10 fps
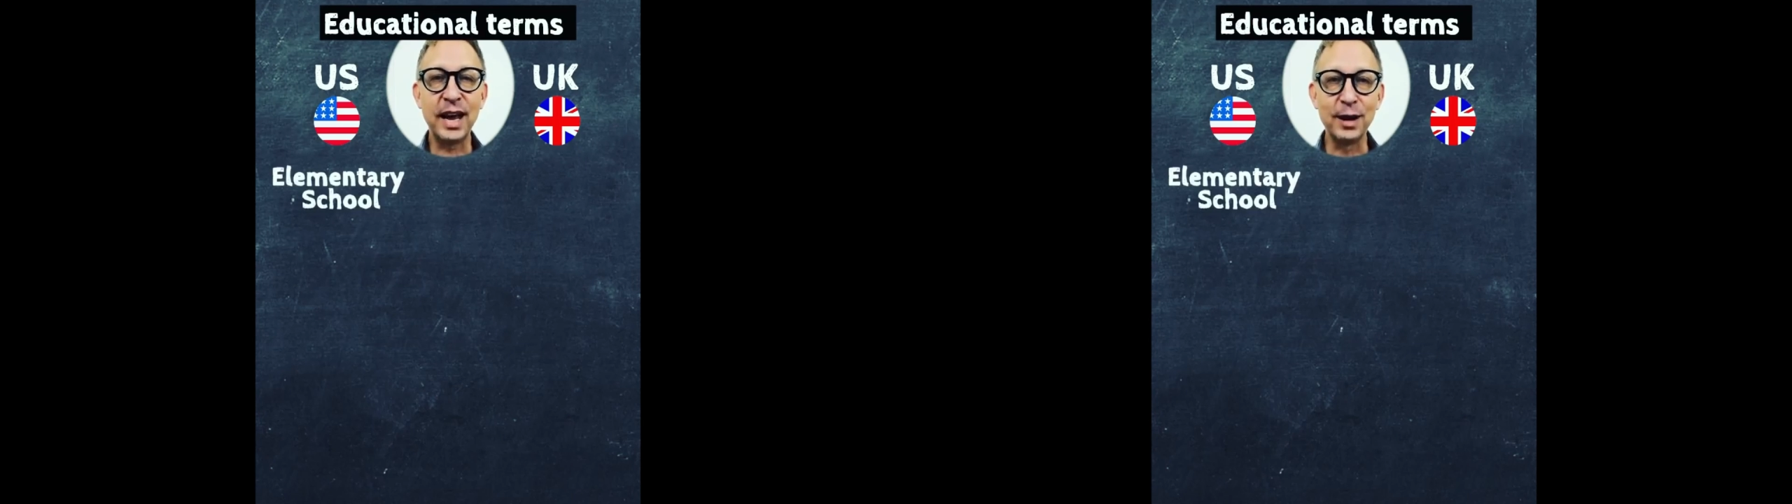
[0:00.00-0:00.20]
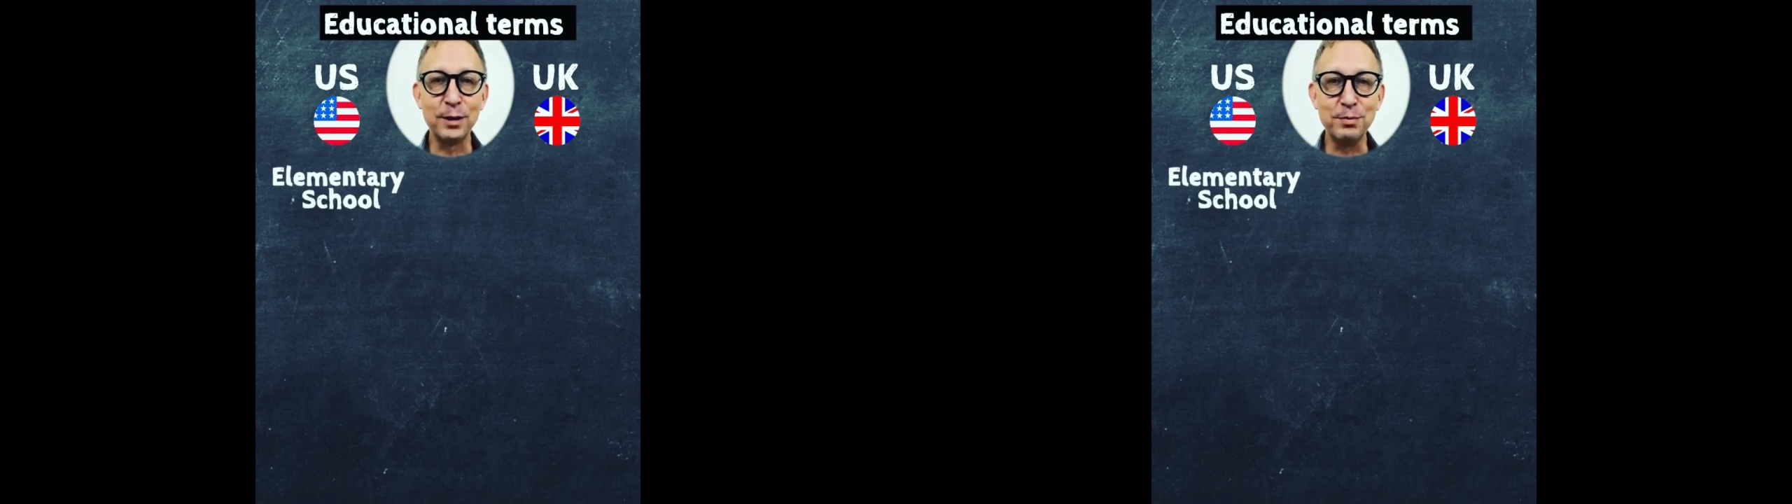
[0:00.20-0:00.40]

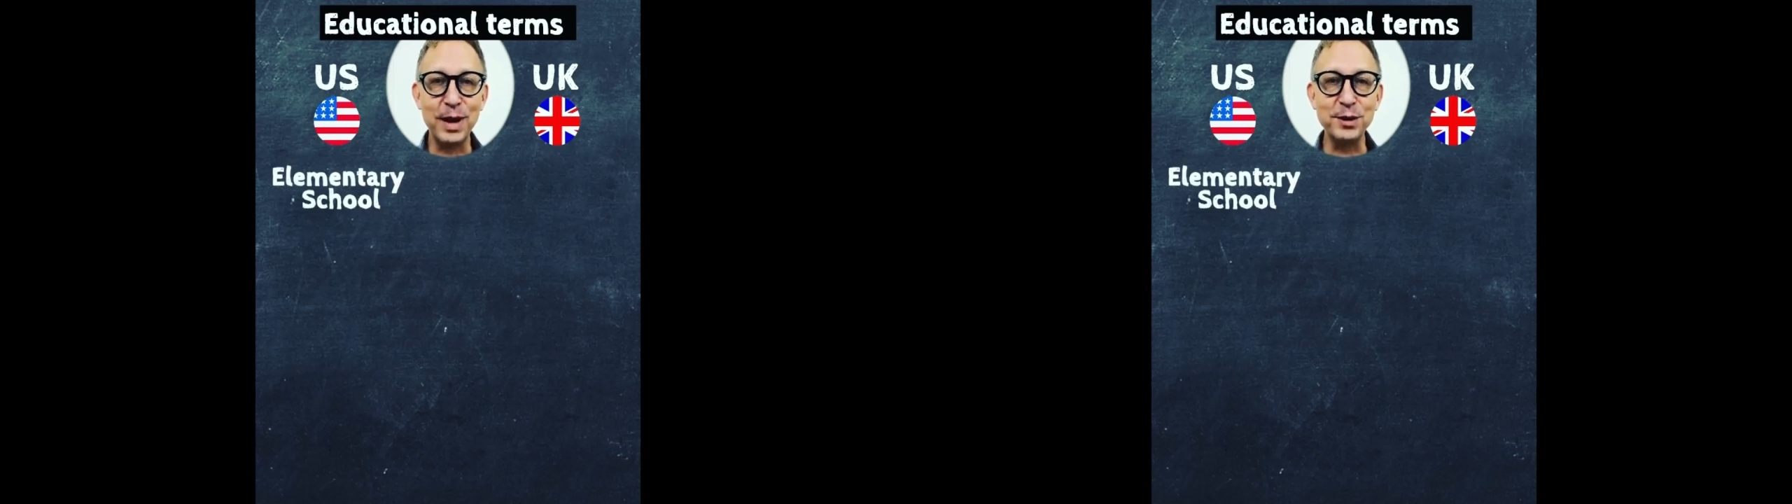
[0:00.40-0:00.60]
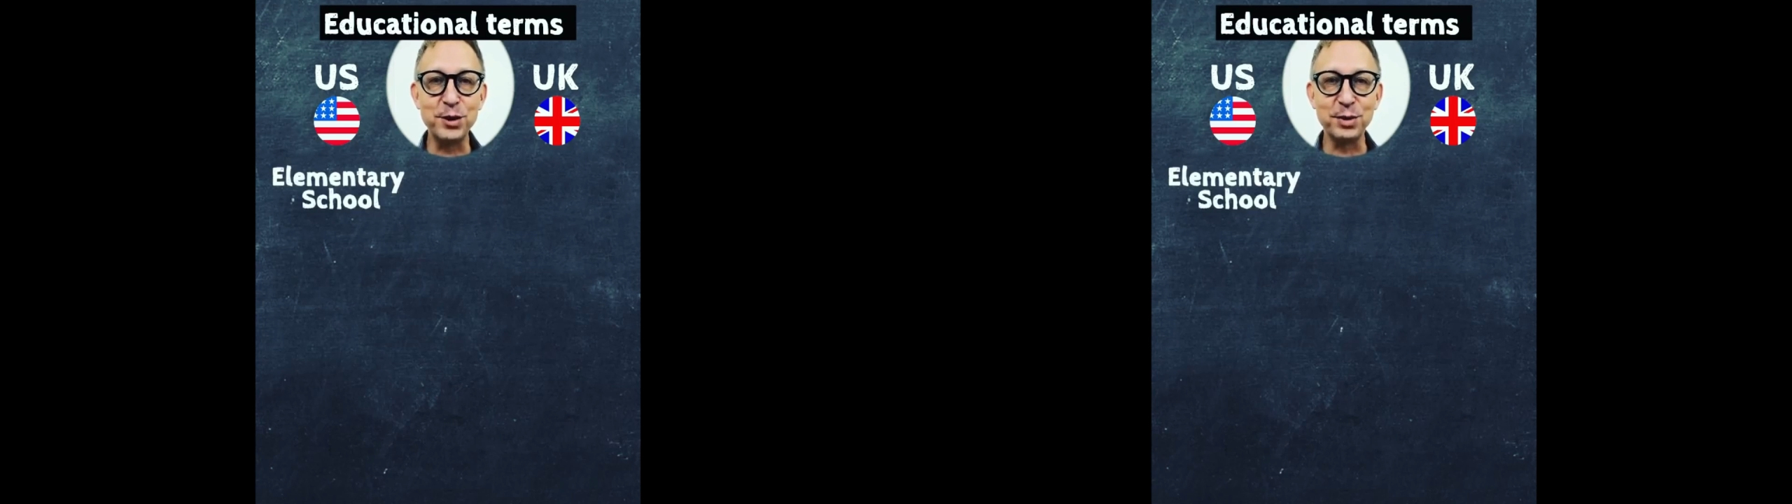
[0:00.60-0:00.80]

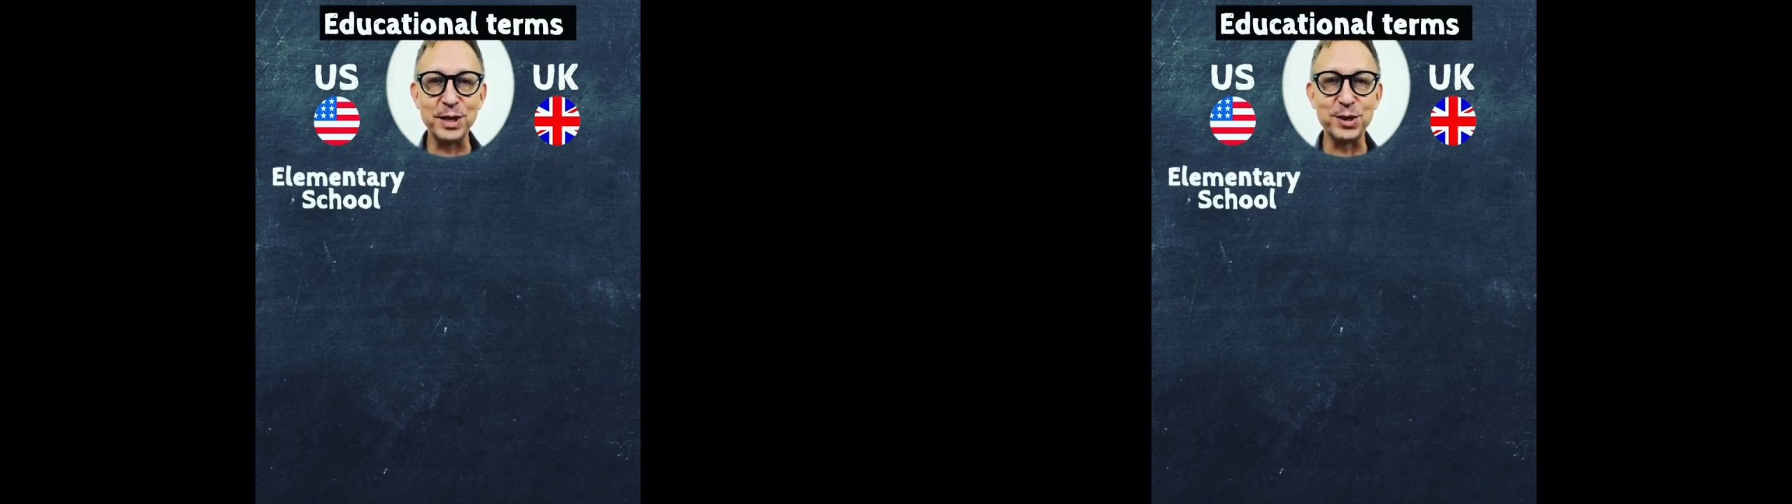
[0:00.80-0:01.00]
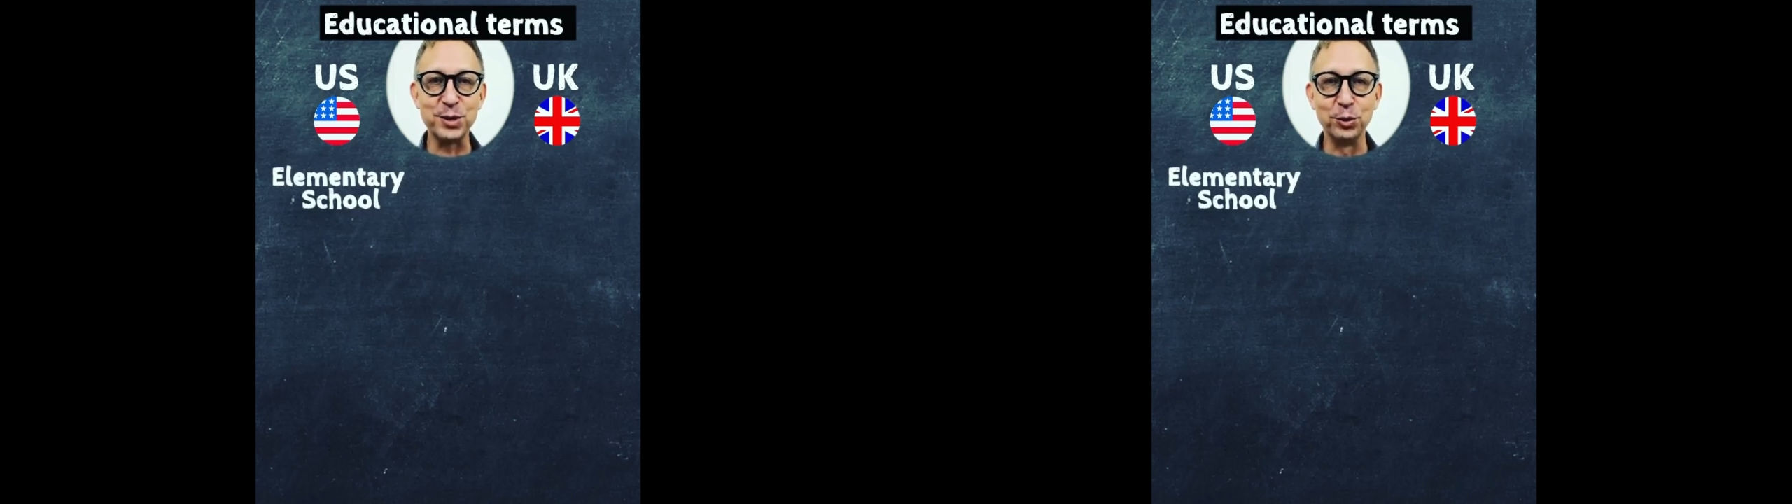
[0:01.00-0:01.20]

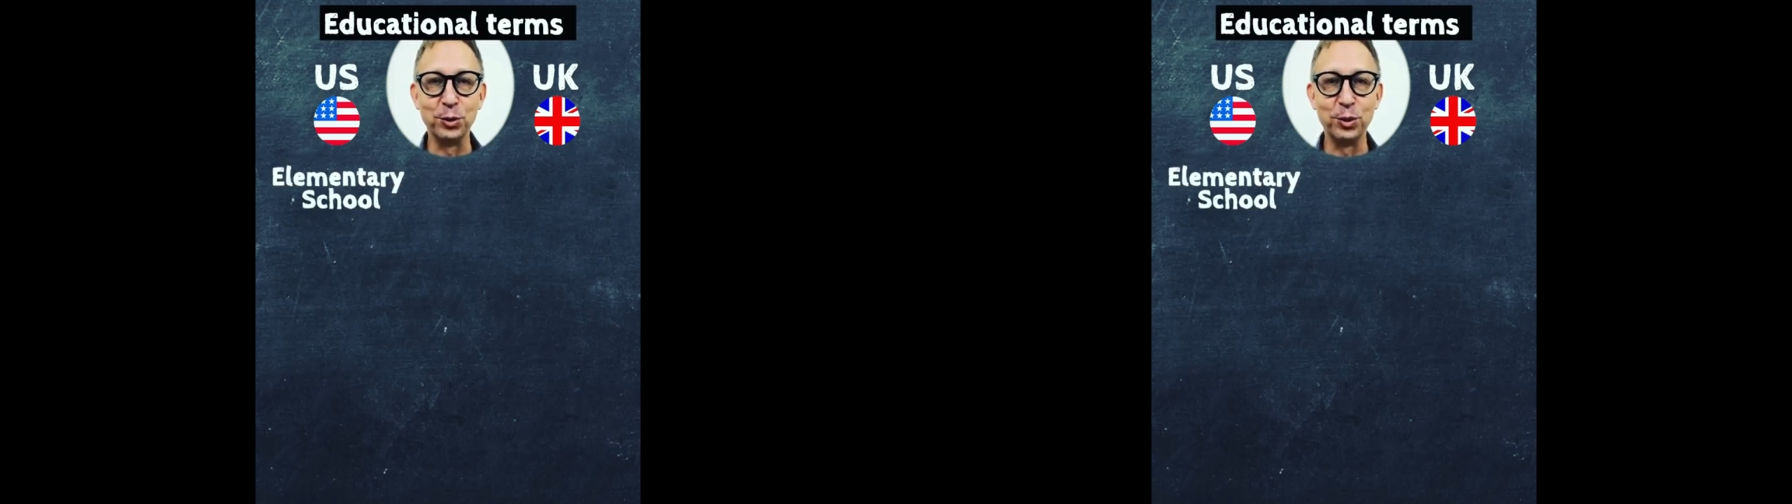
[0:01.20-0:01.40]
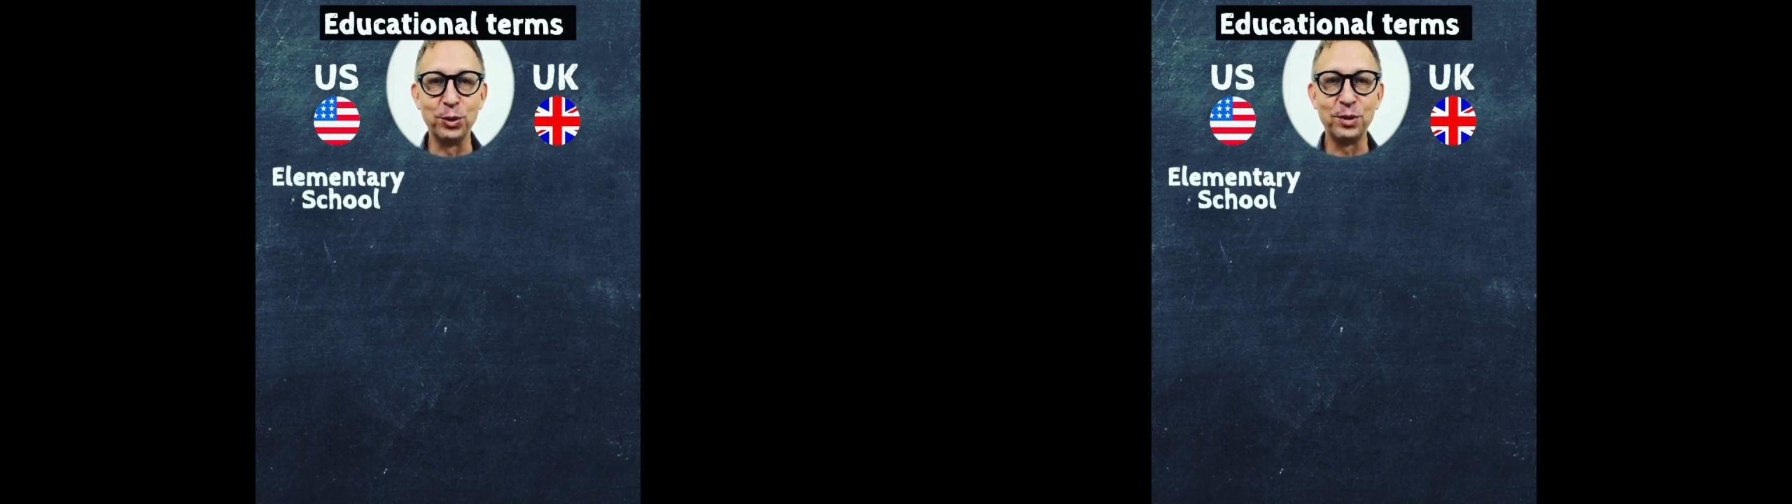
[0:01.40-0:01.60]
Elementary
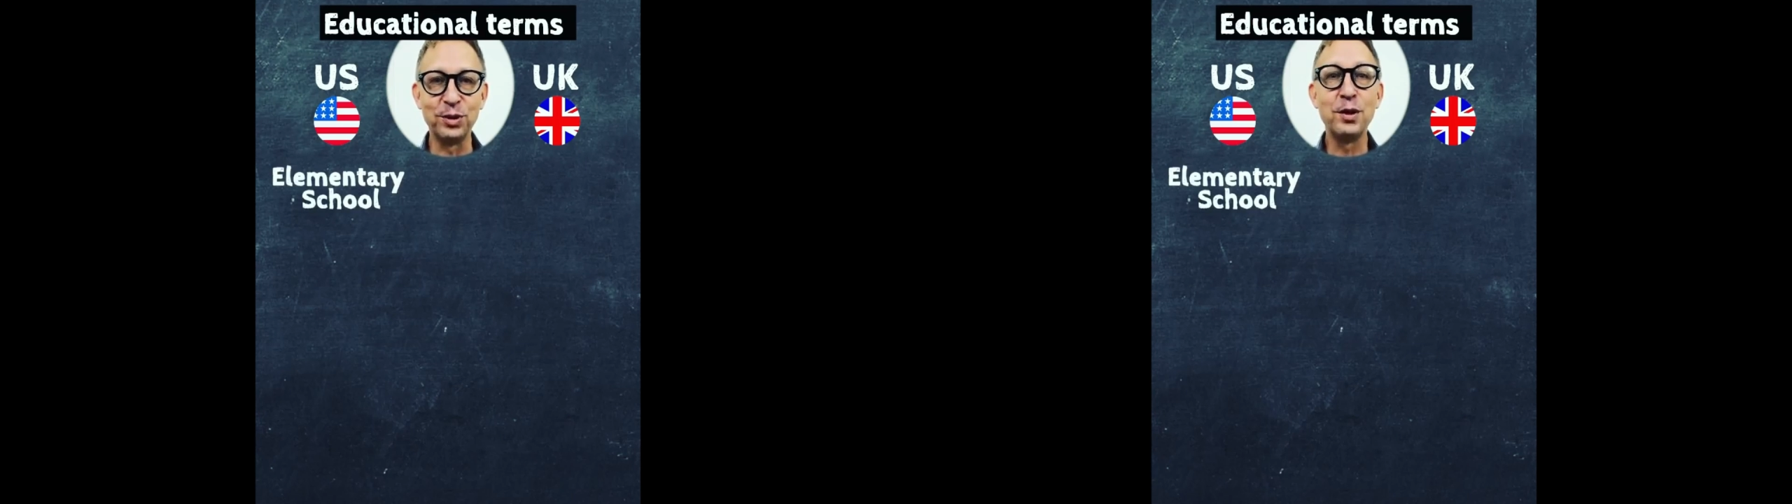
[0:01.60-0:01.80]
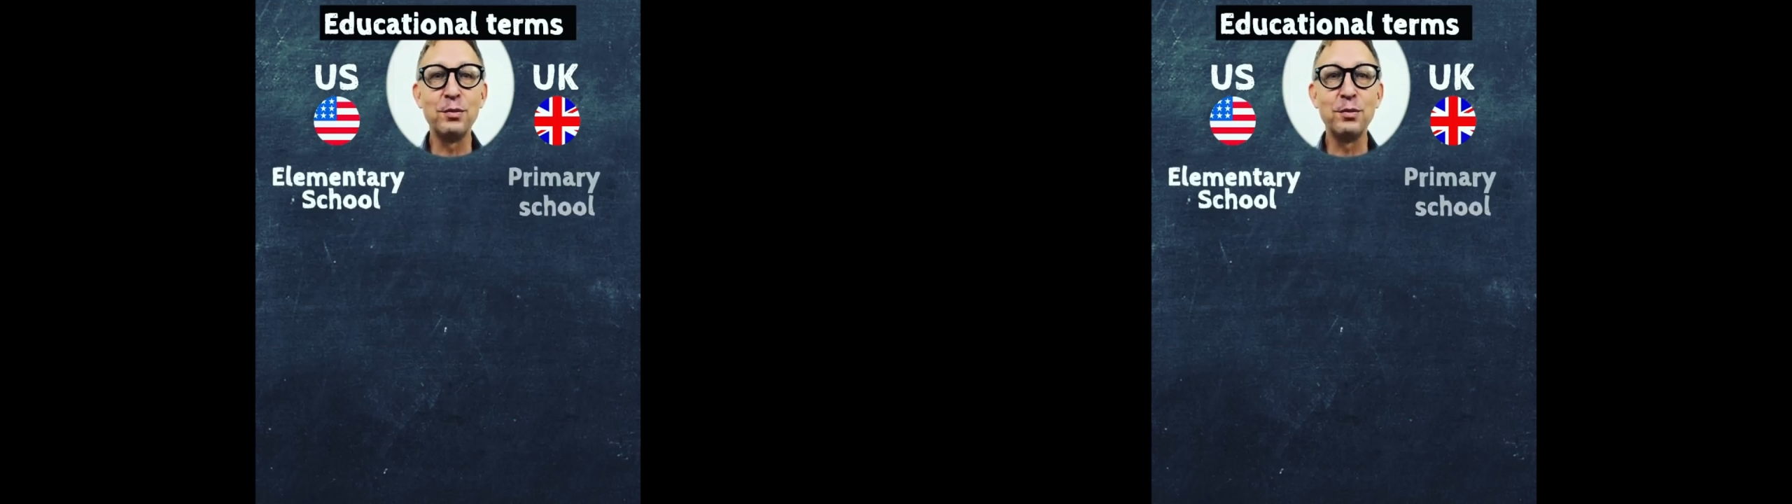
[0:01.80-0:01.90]
school,